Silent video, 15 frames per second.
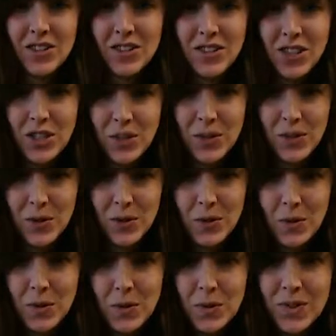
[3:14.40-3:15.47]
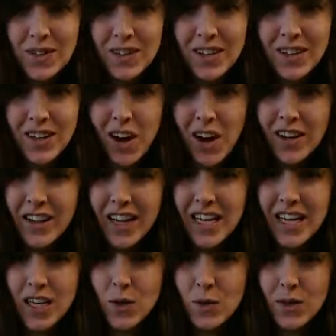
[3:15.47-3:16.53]
Two, are they
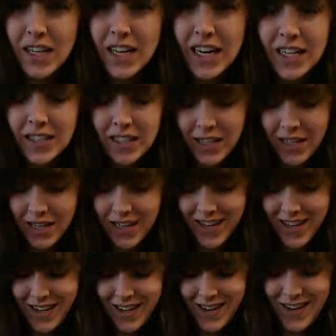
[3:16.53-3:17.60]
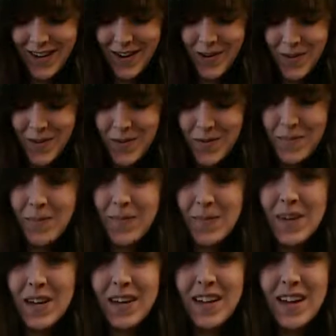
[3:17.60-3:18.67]
equal yet? No.
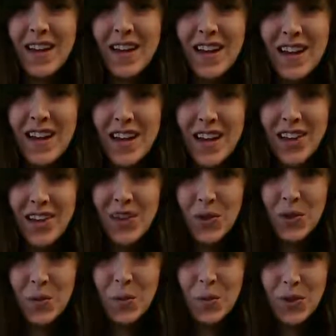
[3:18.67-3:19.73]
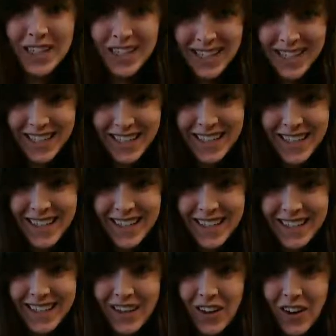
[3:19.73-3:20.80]

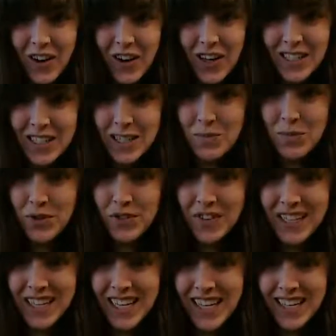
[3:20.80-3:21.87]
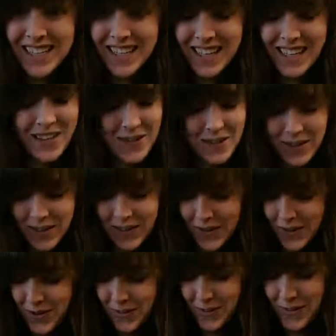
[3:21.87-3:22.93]
Three, are, is it moving yet?
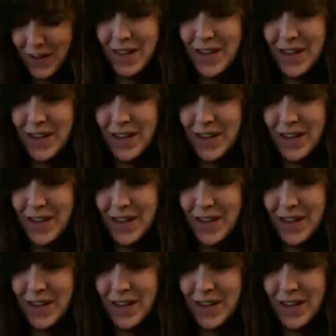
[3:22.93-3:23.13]
Nope.